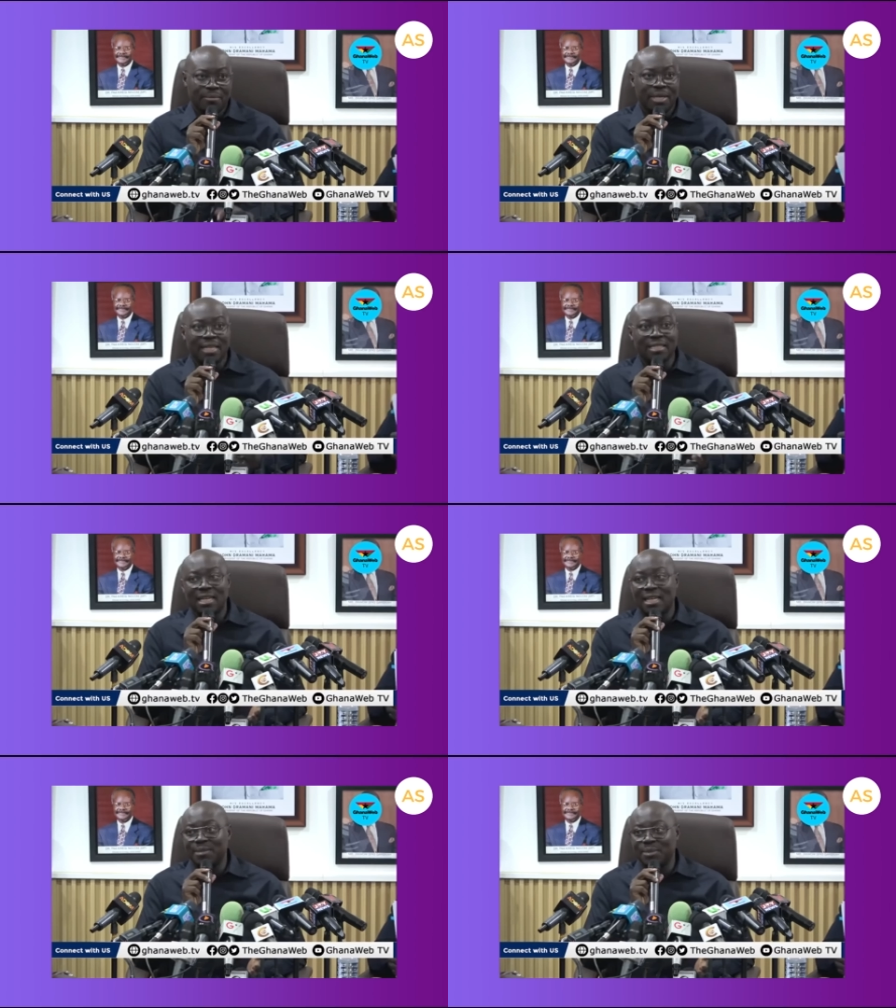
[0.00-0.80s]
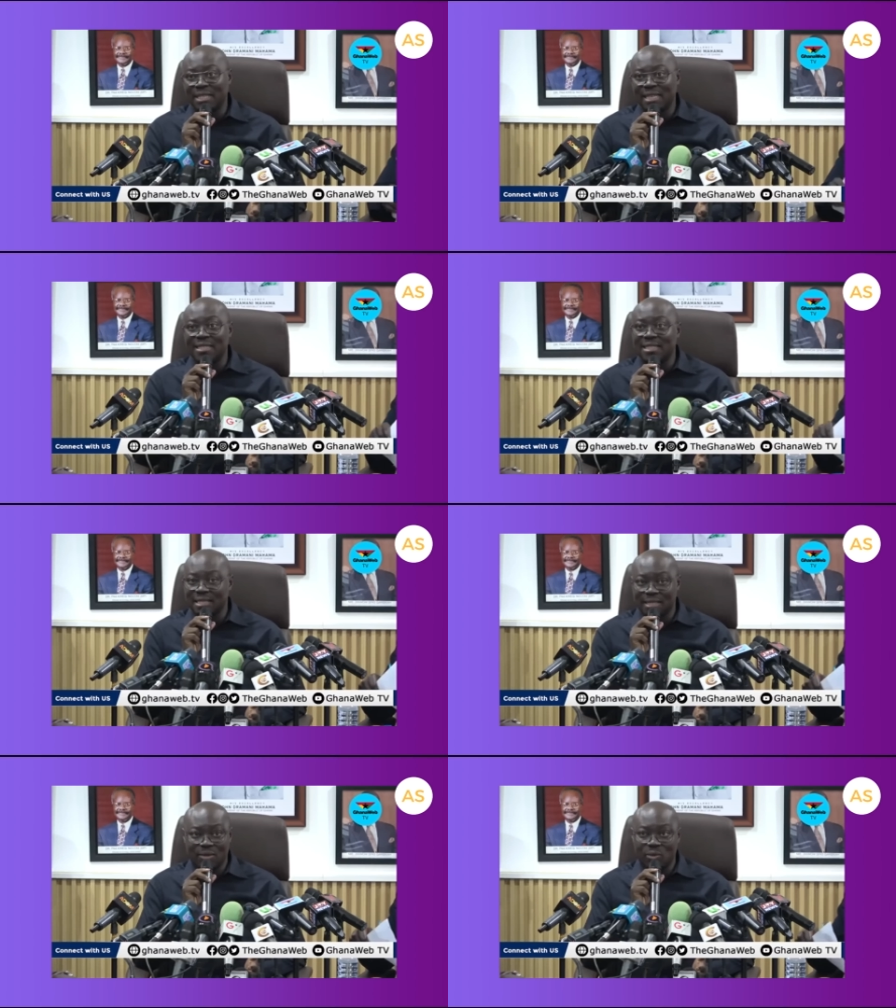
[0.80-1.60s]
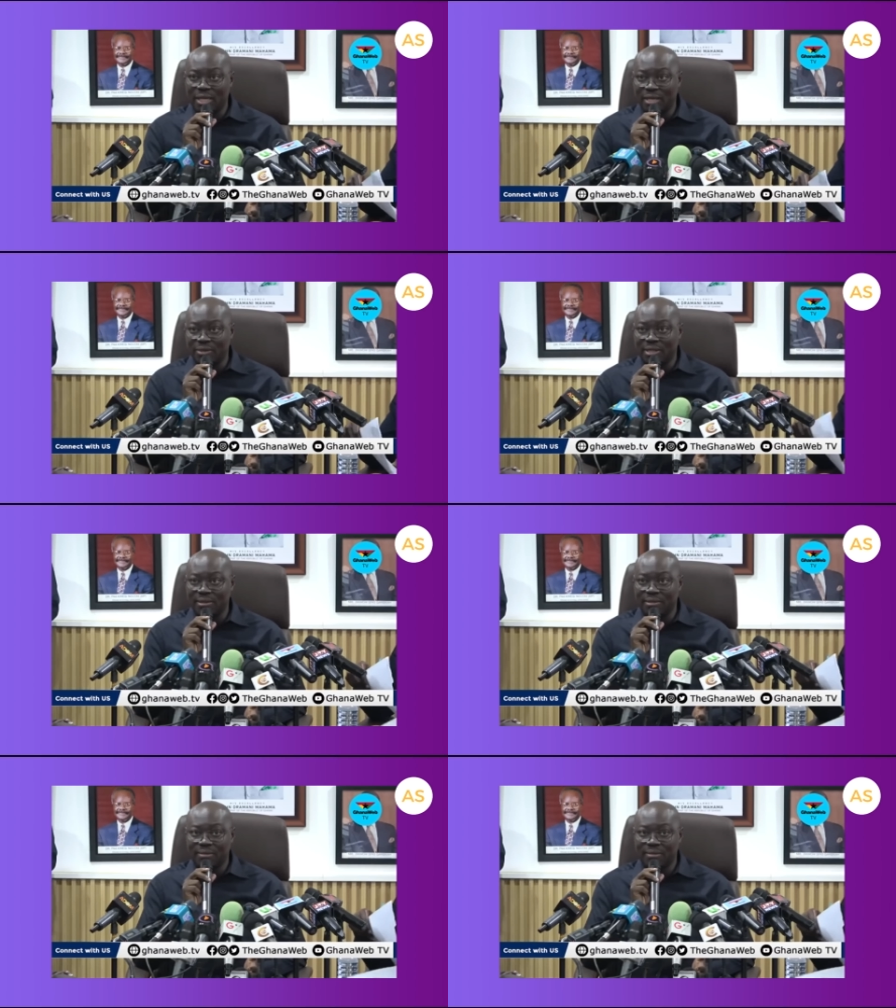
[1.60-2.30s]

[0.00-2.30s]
but nothing has been done since we left,